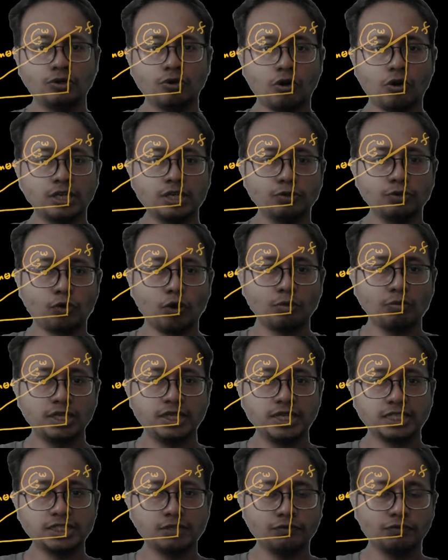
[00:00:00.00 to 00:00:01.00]
Torque due to normal
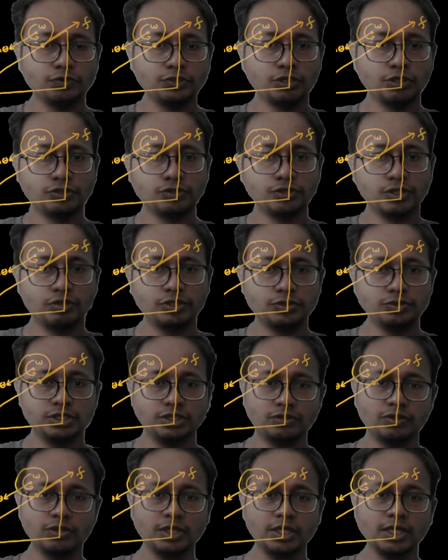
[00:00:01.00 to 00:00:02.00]
reaction force is also equals to
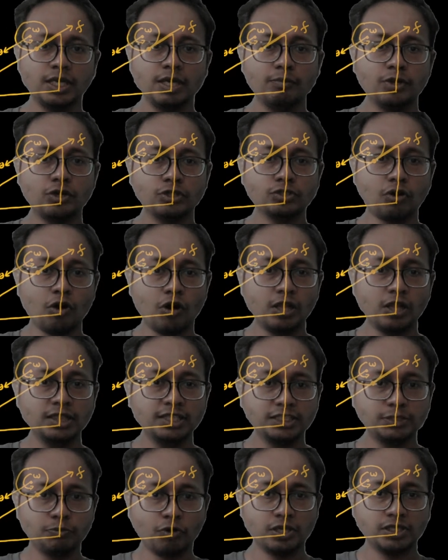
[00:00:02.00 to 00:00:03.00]
0 because all
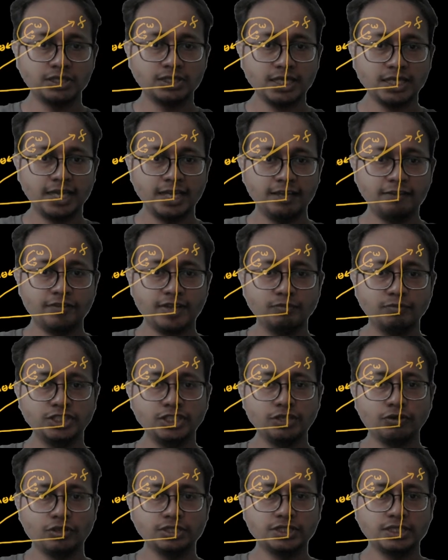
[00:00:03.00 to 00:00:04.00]
these points f,
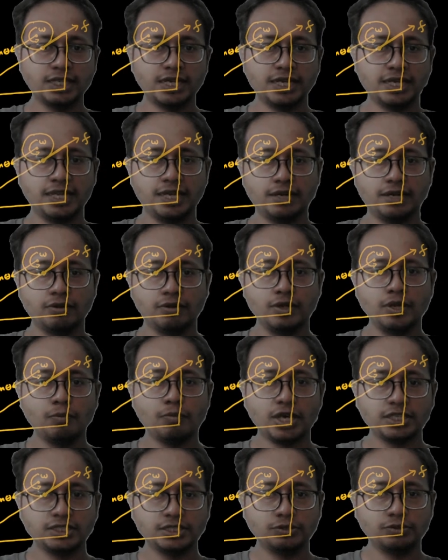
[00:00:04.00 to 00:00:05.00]
mg, cos theta and n
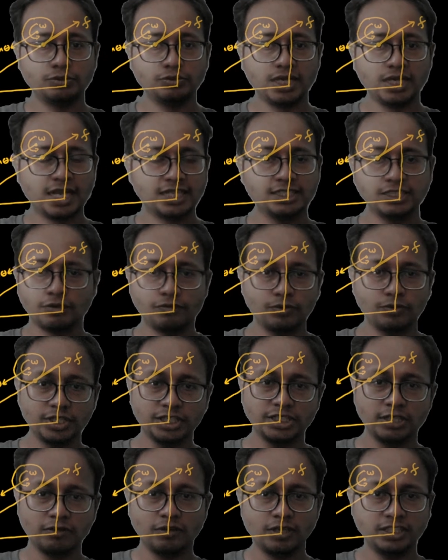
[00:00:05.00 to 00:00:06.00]
passes through the axis of
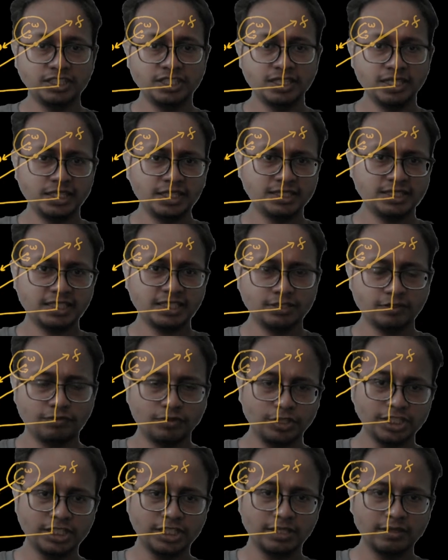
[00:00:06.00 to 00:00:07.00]
rotation or instantaneous axis of
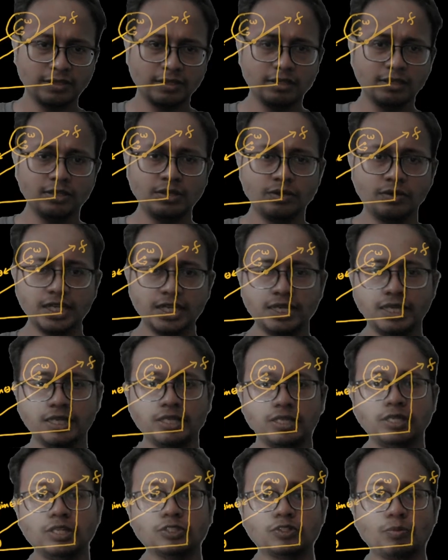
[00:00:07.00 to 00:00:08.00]
rotation. Okay,
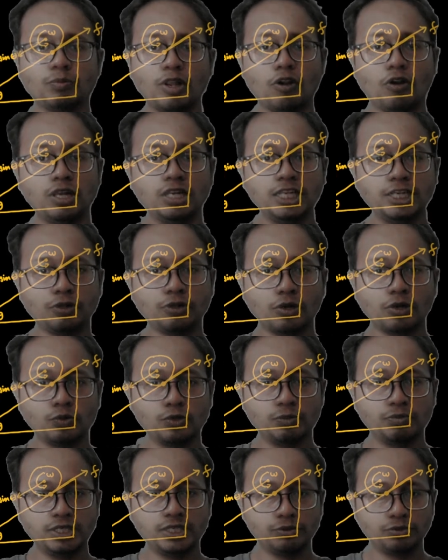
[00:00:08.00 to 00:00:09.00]
so my only torque
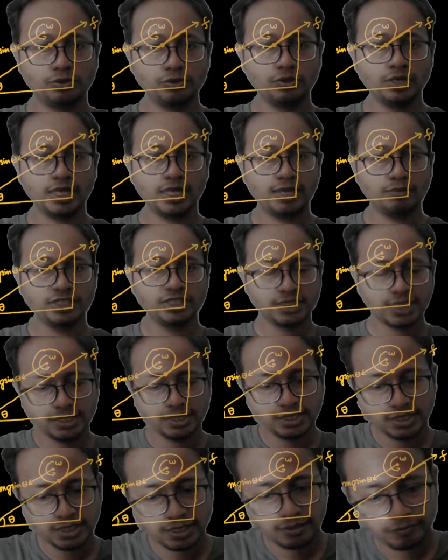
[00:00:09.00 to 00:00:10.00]
would be due to mg sin
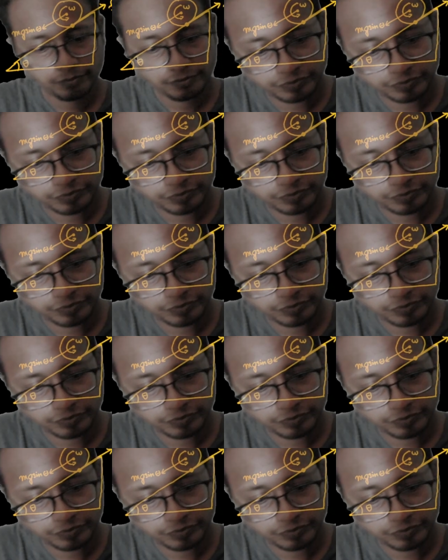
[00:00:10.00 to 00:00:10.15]
theta.